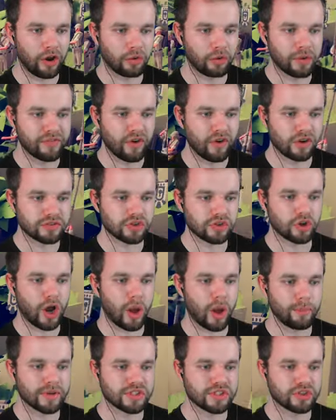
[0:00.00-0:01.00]
We've also
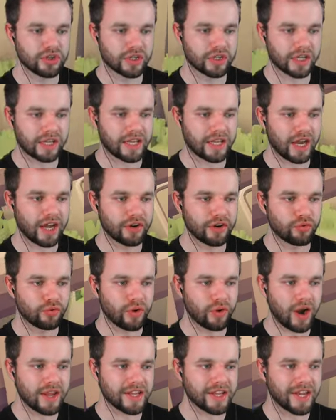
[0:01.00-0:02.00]
got a bazooka guy
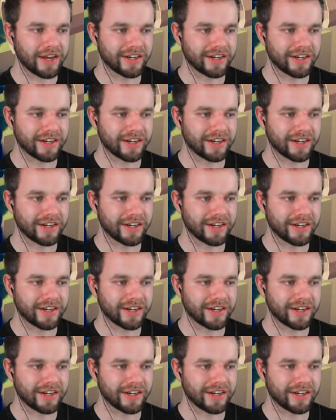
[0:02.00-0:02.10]
right here